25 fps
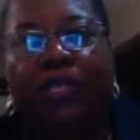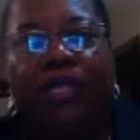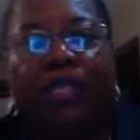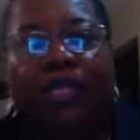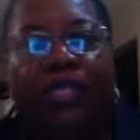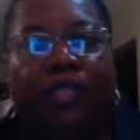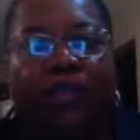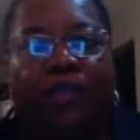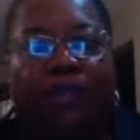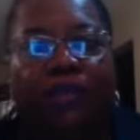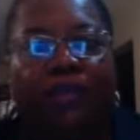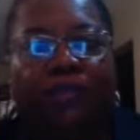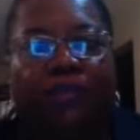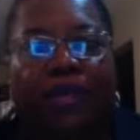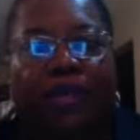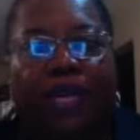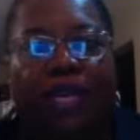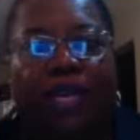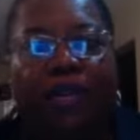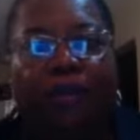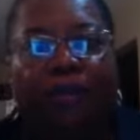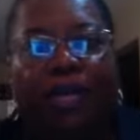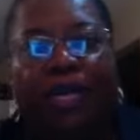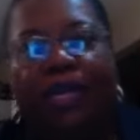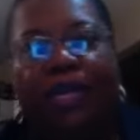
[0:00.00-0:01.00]
in your
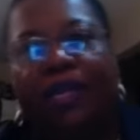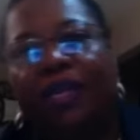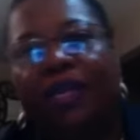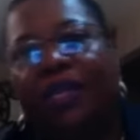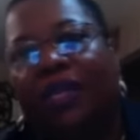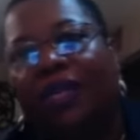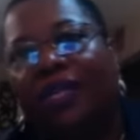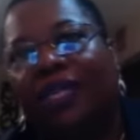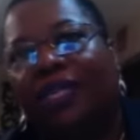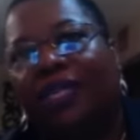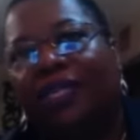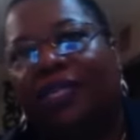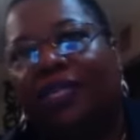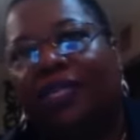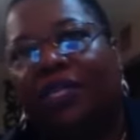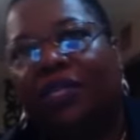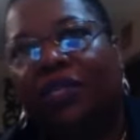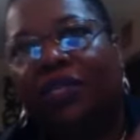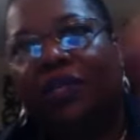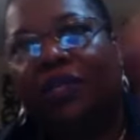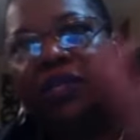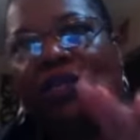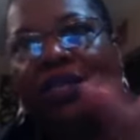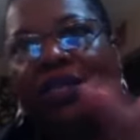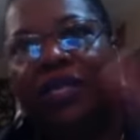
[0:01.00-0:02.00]
environment that's
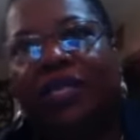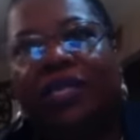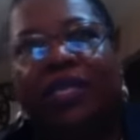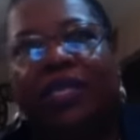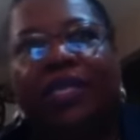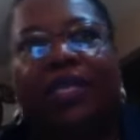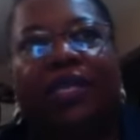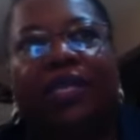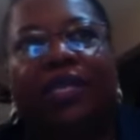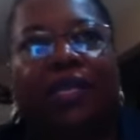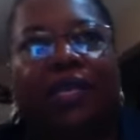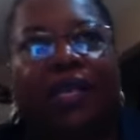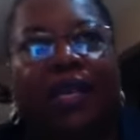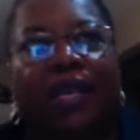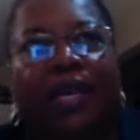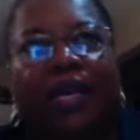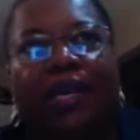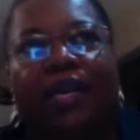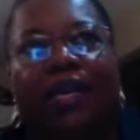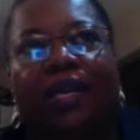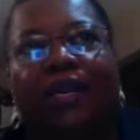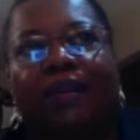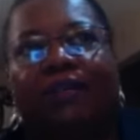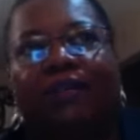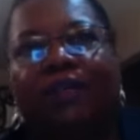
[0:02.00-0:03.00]
just causing a
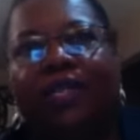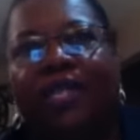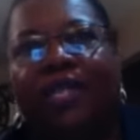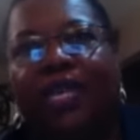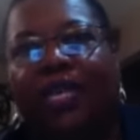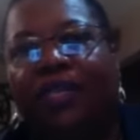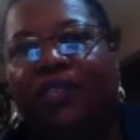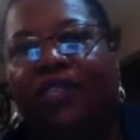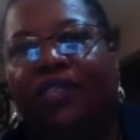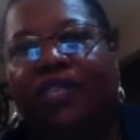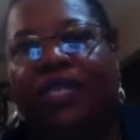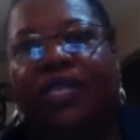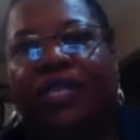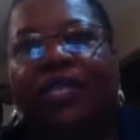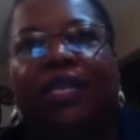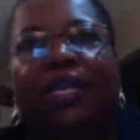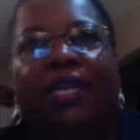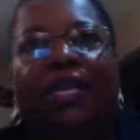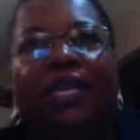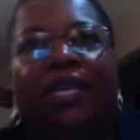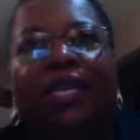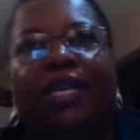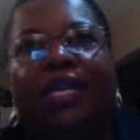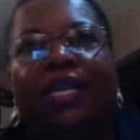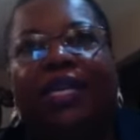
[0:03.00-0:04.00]
lot of tension
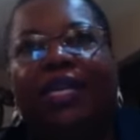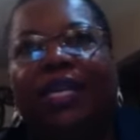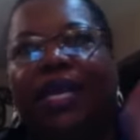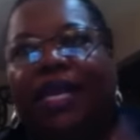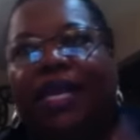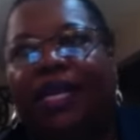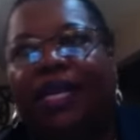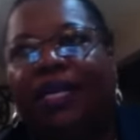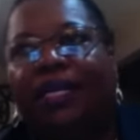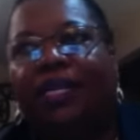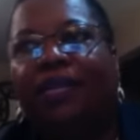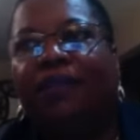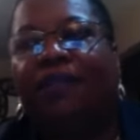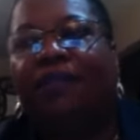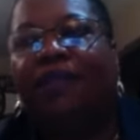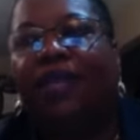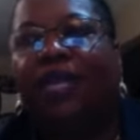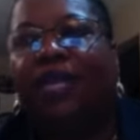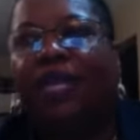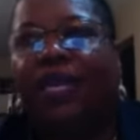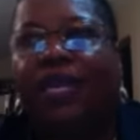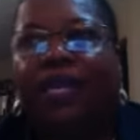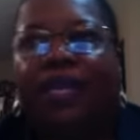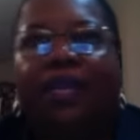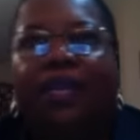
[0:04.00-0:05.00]
and
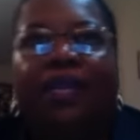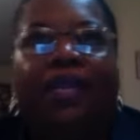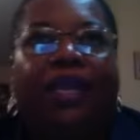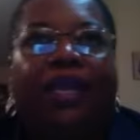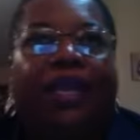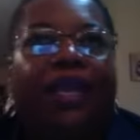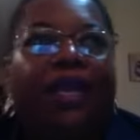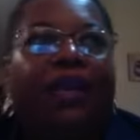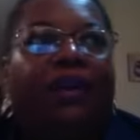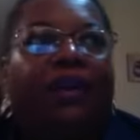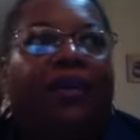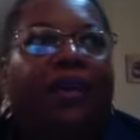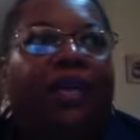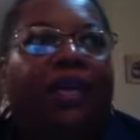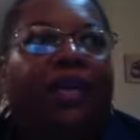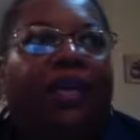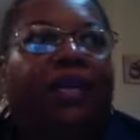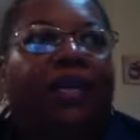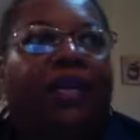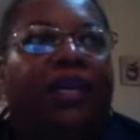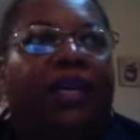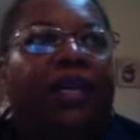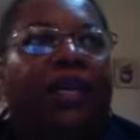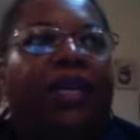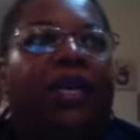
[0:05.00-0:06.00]
negativity in the
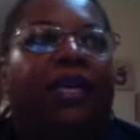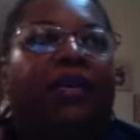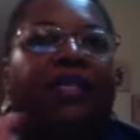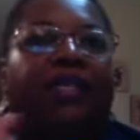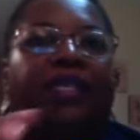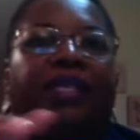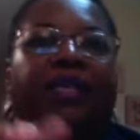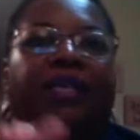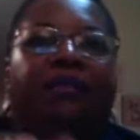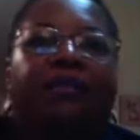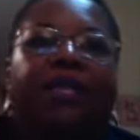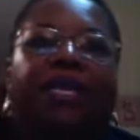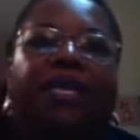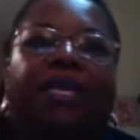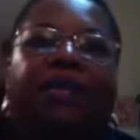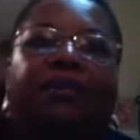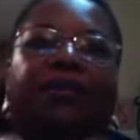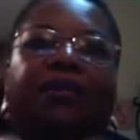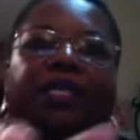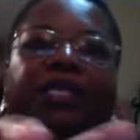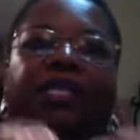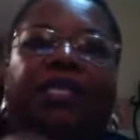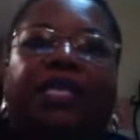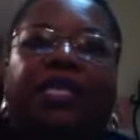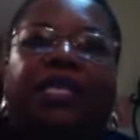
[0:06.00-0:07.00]
area. And
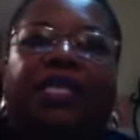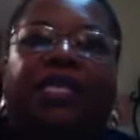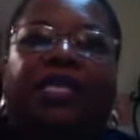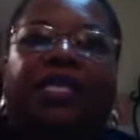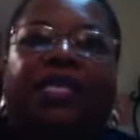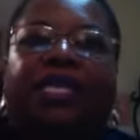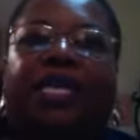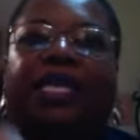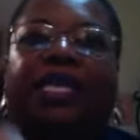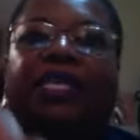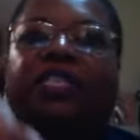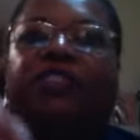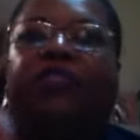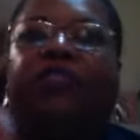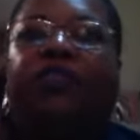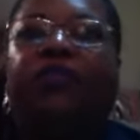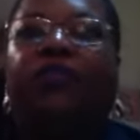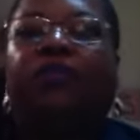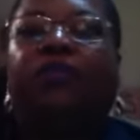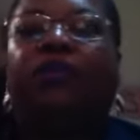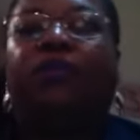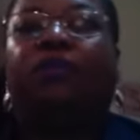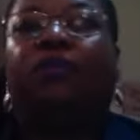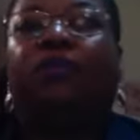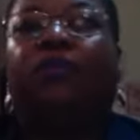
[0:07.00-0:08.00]
sometimes it just takes for
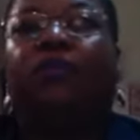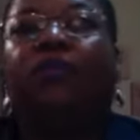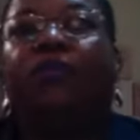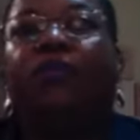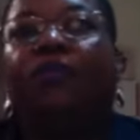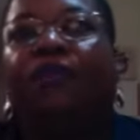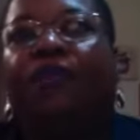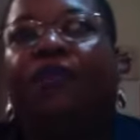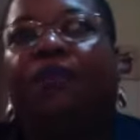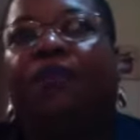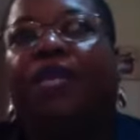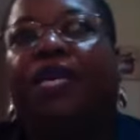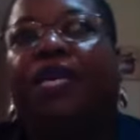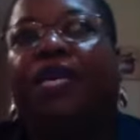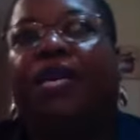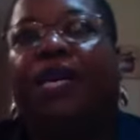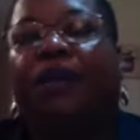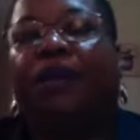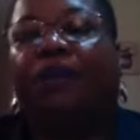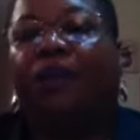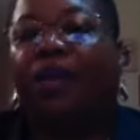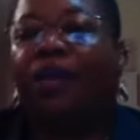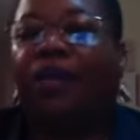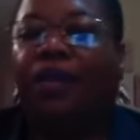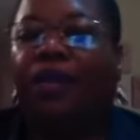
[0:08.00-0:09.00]
you to move from that
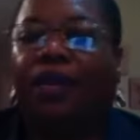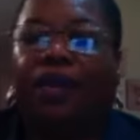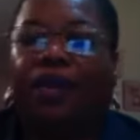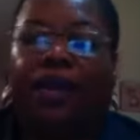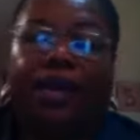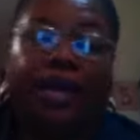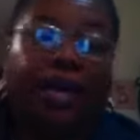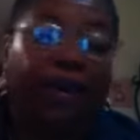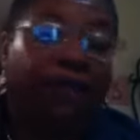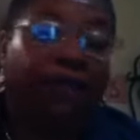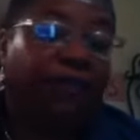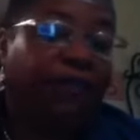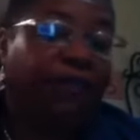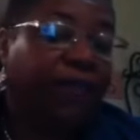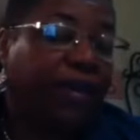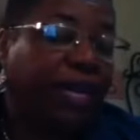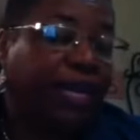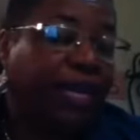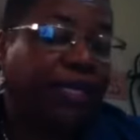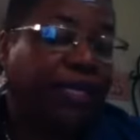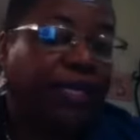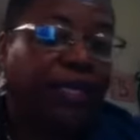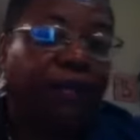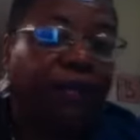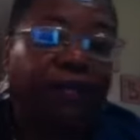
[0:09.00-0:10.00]
area. I
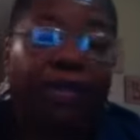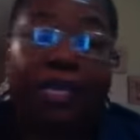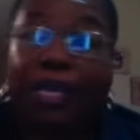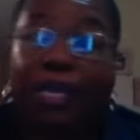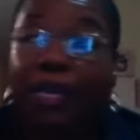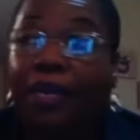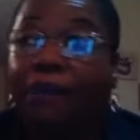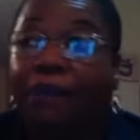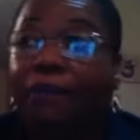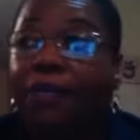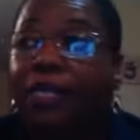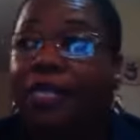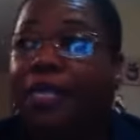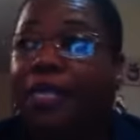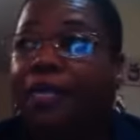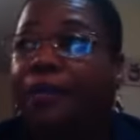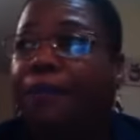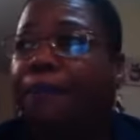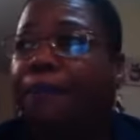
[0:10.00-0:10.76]
find sometimes